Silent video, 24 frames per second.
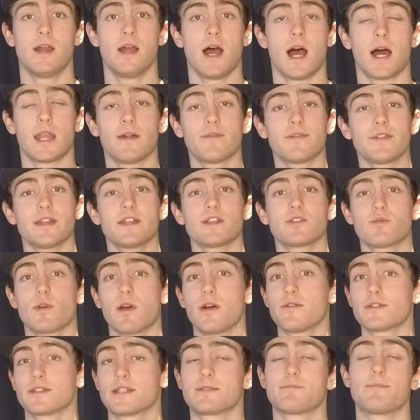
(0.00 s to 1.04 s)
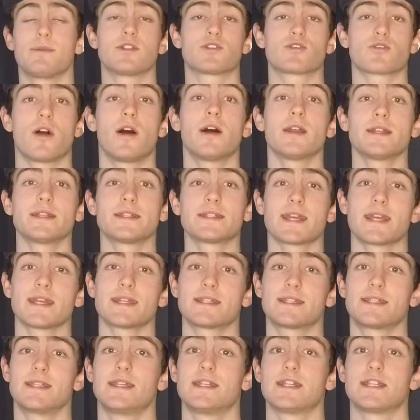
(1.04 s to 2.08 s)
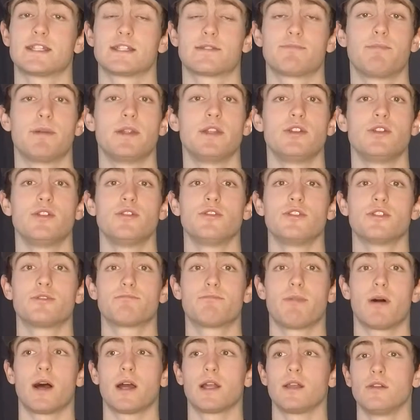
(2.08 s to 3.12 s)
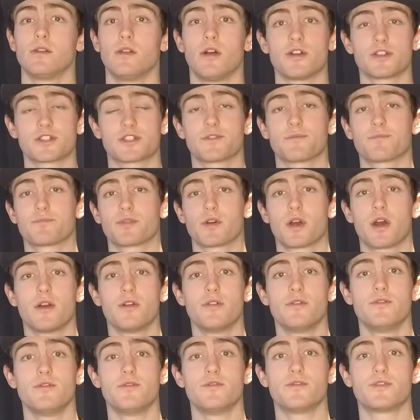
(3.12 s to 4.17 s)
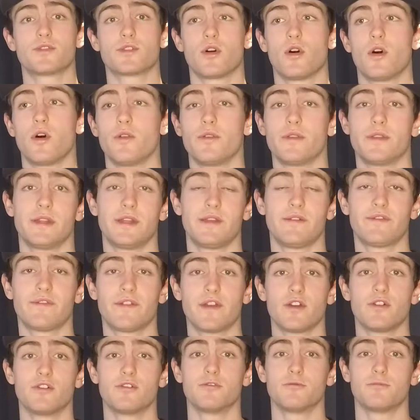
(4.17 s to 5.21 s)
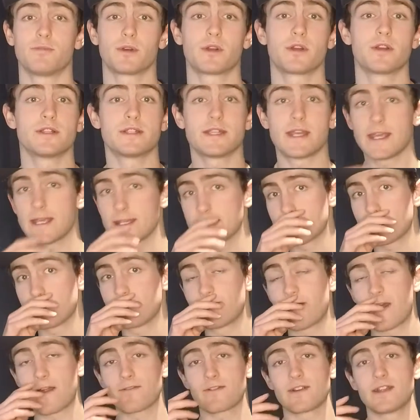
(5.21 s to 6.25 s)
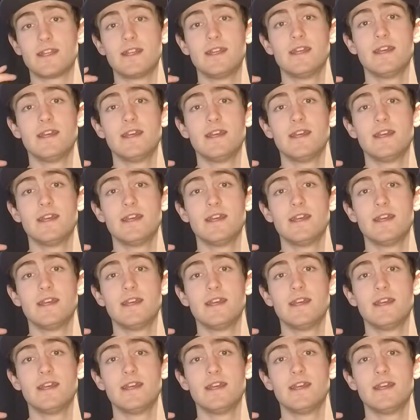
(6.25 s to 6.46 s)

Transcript: Another thing as well is it's been tried and tested. It's been used by lots of pros on the field because it is a very